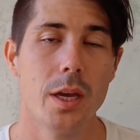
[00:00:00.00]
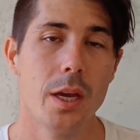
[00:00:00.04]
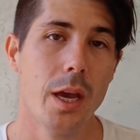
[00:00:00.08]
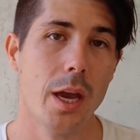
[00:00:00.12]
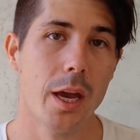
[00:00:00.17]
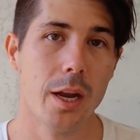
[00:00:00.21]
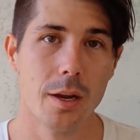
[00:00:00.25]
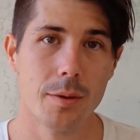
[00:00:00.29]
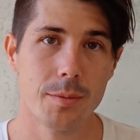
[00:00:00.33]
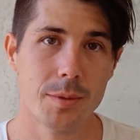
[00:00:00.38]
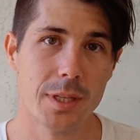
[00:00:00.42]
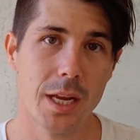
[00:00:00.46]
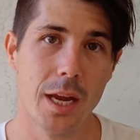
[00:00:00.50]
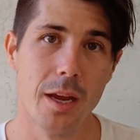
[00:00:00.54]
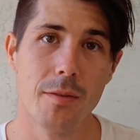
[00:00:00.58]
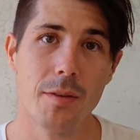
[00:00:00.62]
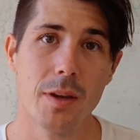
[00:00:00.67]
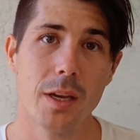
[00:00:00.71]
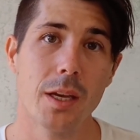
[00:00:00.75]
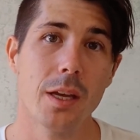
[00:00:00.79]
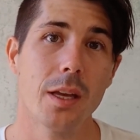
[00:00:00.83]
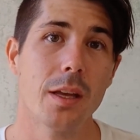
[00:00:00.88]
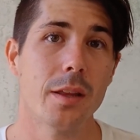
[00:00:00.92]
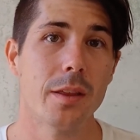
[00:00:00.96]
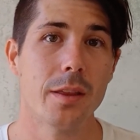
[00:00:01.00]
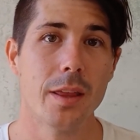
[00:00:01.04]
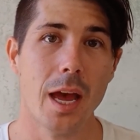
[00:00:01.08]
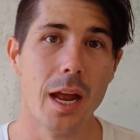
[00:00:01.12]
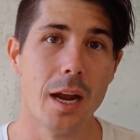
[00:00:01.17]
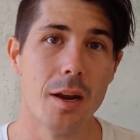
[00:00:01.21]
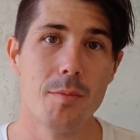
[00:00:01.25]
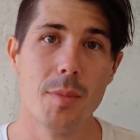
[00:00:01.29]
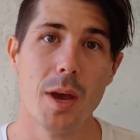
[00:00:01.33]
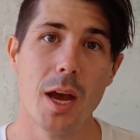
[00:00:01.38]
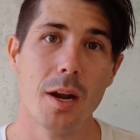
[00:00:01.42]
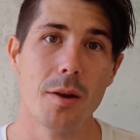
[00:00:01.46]
and I'm saving
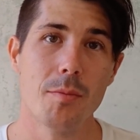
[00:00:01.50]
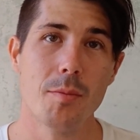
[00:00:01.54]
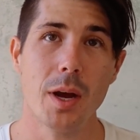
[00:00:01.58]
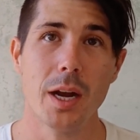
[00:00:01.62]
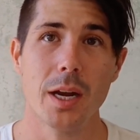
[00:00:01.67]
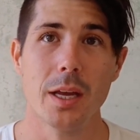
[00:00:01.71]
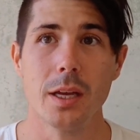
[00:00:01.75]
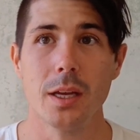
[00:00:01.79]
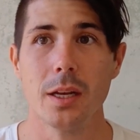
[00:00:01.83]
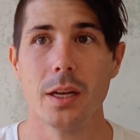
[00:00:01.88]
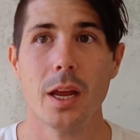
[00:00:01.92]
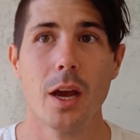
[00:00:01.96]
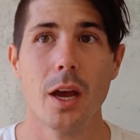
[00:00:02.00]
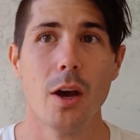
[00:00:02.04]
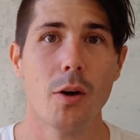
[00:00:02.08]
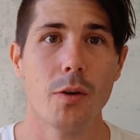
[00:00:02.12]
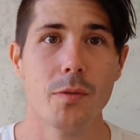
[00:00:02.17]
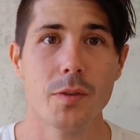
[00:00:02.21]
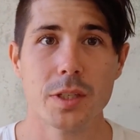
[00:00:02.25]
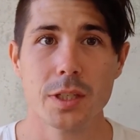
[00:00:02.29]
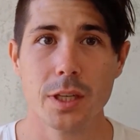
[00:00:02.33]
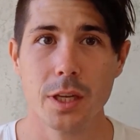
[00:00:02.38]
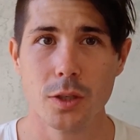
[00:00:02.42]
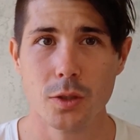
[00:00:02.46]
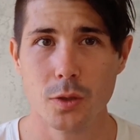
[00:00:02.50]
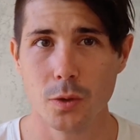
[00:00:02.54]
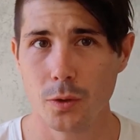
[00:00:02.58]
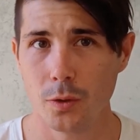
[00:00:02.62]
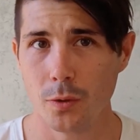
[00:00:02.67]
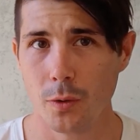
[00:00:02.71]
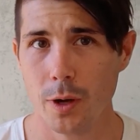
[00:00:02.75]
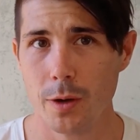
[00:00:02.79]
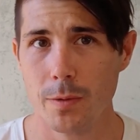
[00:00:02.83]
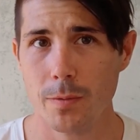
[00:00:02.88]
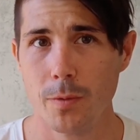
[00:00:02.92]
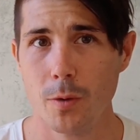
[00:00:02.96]
that amount of money. Now, obviously, it took
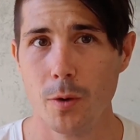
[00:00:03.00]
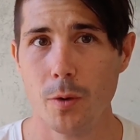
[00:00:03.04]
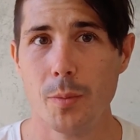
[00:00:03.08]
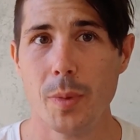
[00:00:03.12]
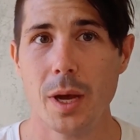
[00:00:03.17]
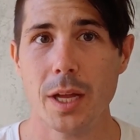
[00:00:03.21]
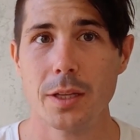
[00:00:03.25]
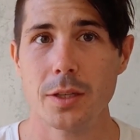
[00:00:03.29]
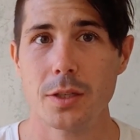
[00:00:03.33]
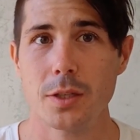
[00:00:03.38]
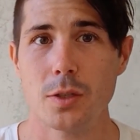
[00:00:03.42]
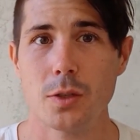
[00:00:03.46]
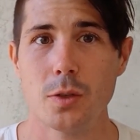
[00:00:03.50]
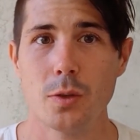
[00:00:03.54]
3 to 4 months